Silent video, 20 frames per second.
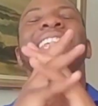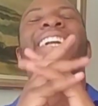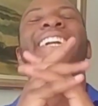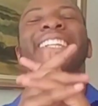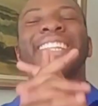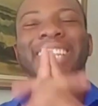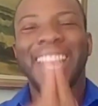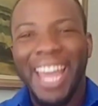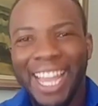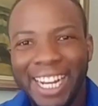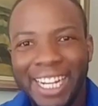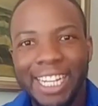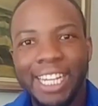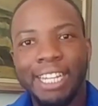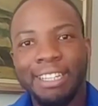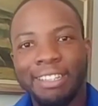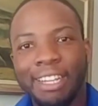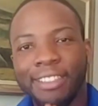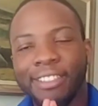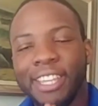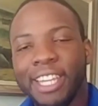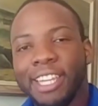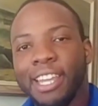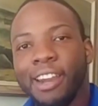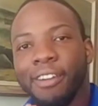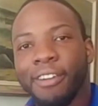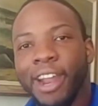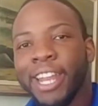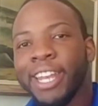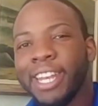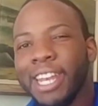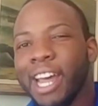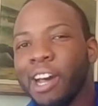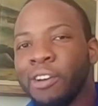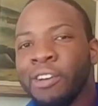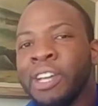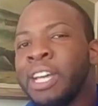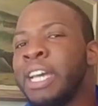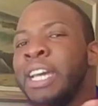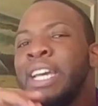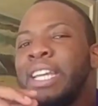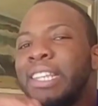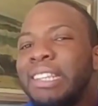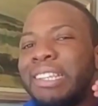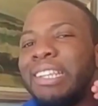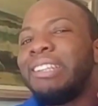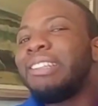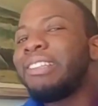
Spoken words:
exactly as you're thinking right now, this